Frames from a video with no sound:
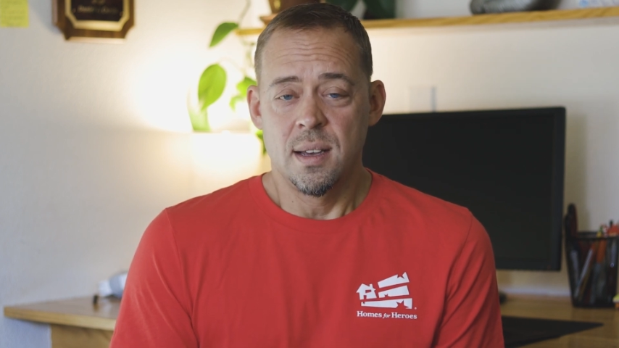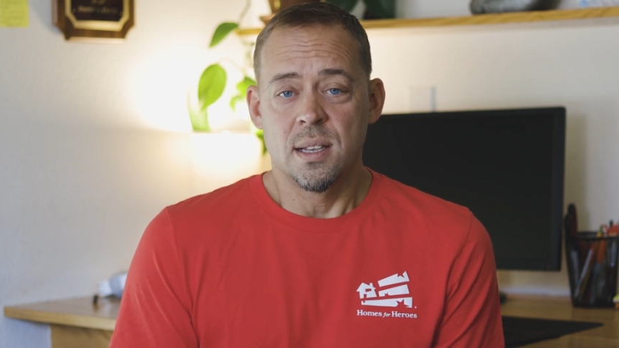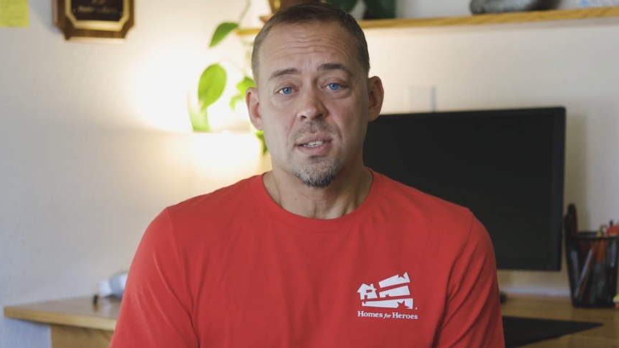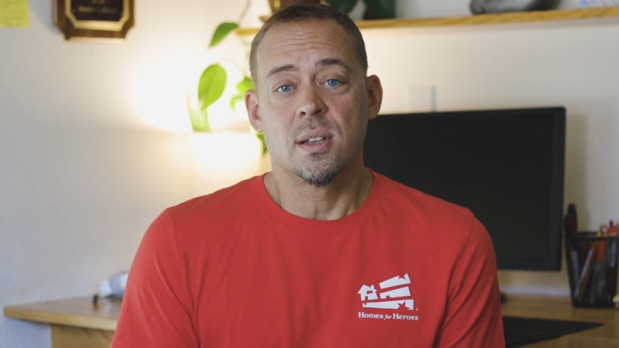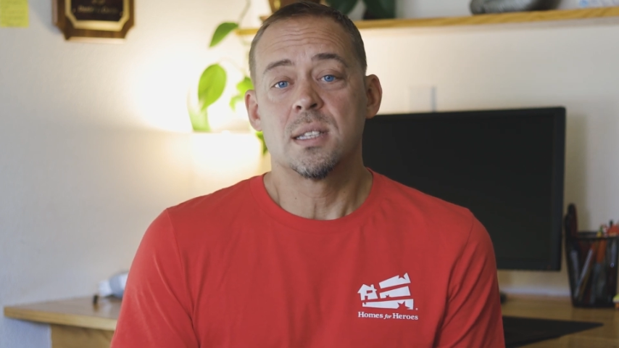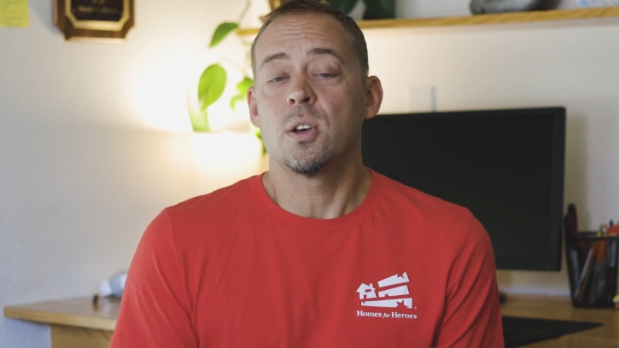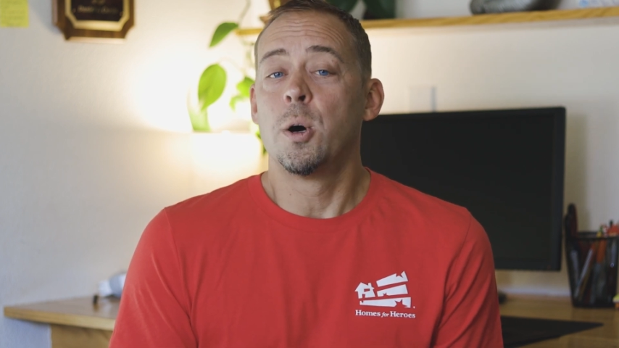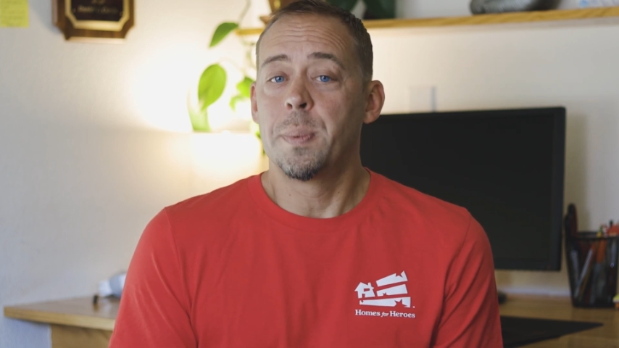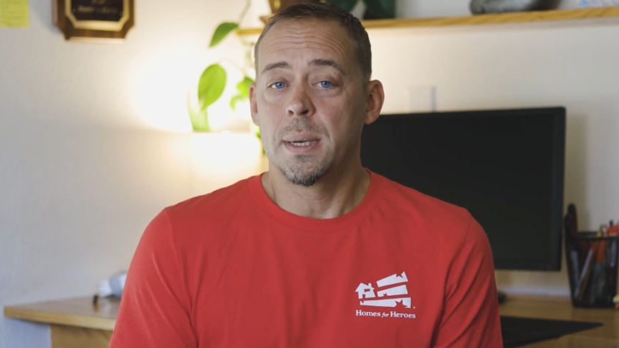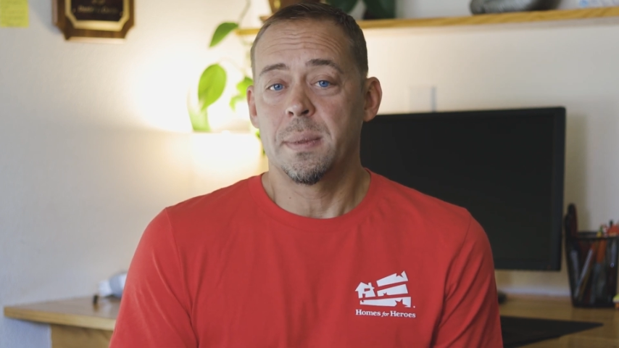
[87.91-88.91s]
So let's
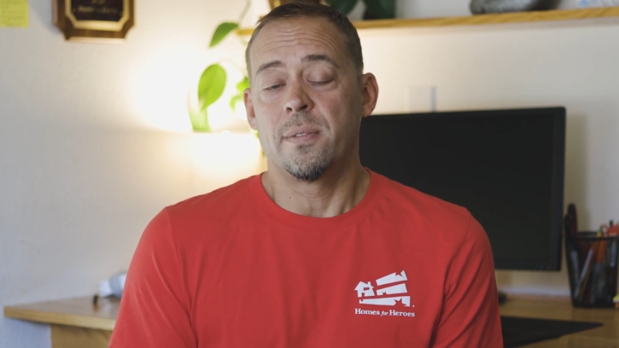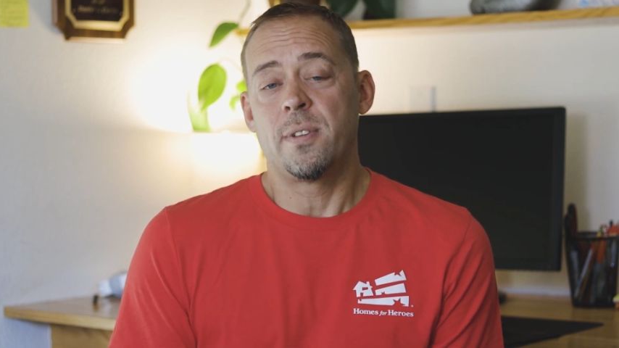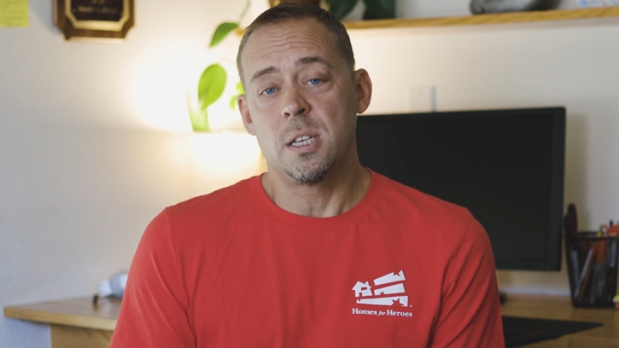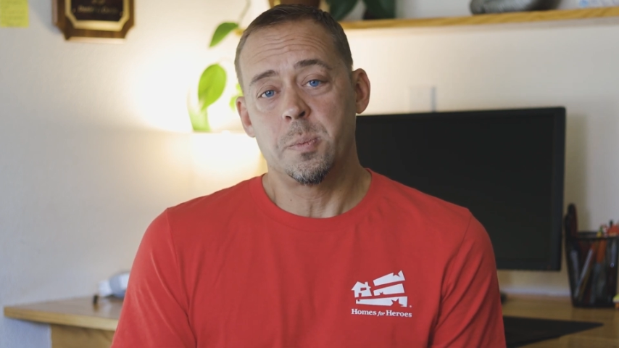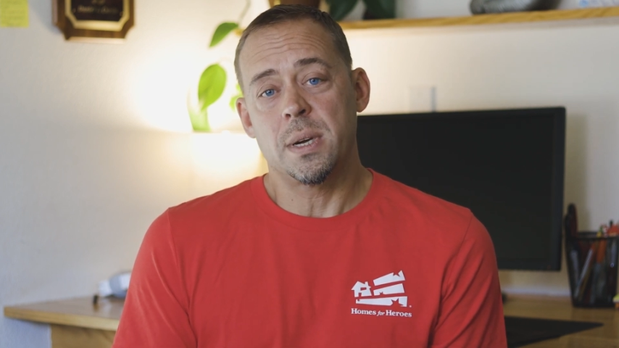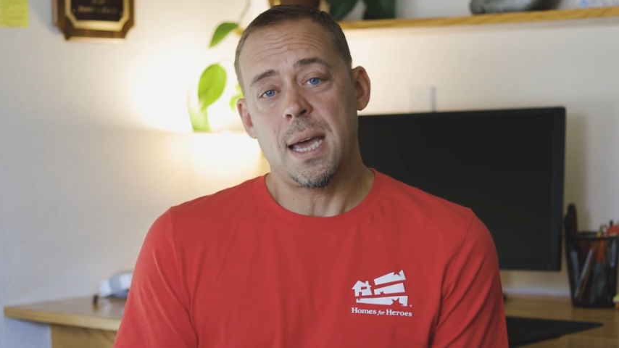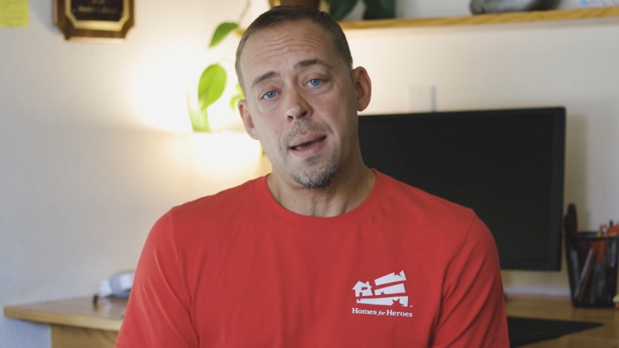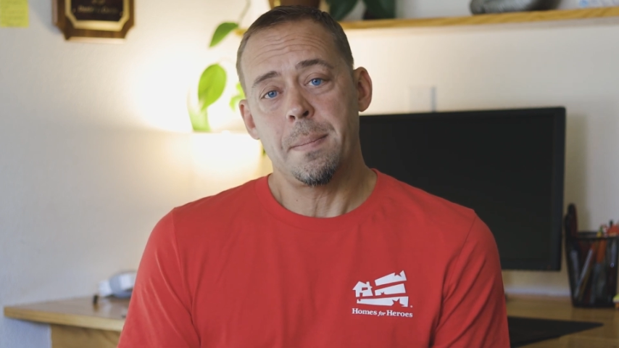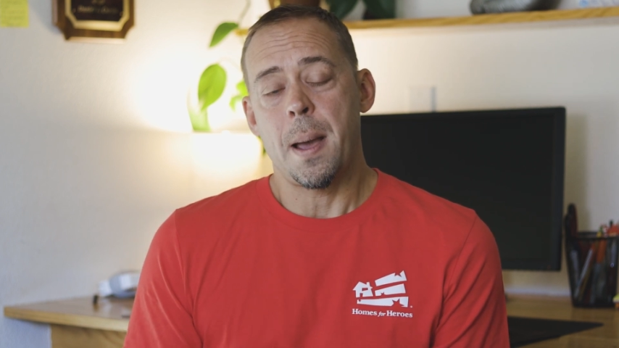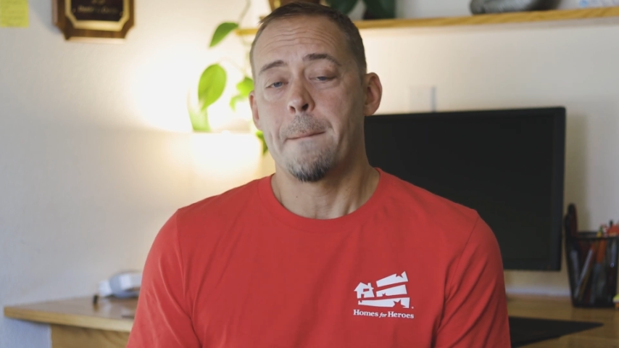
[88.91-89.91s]
open up the Facebook
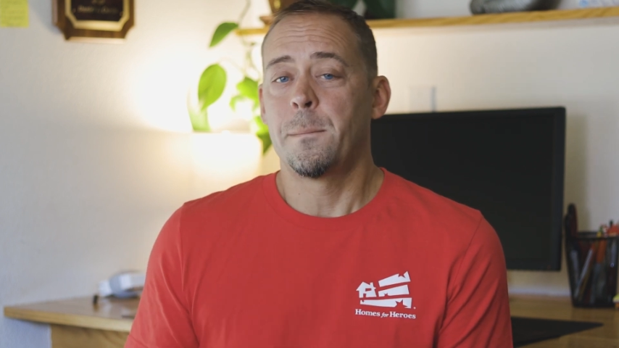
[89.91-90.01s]
app,